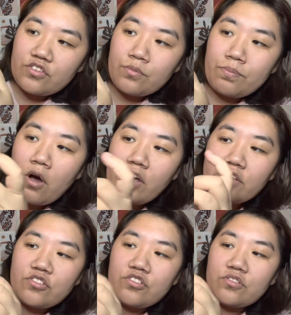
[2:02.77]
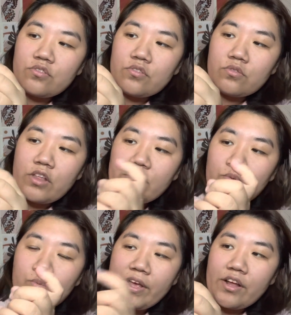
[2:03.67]
you punch like
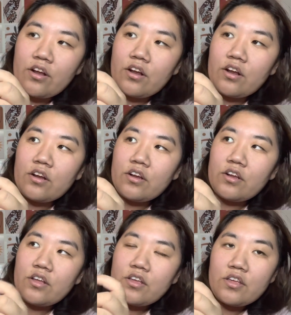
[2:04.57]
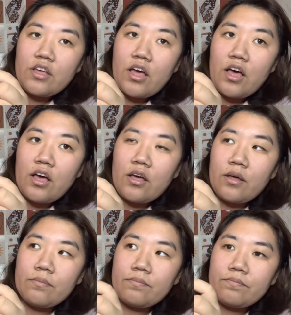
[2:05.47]
where, you
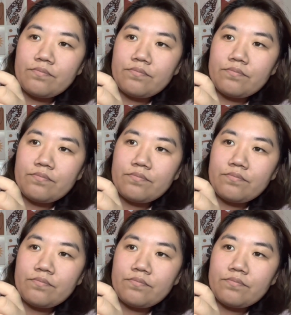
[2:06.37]
know,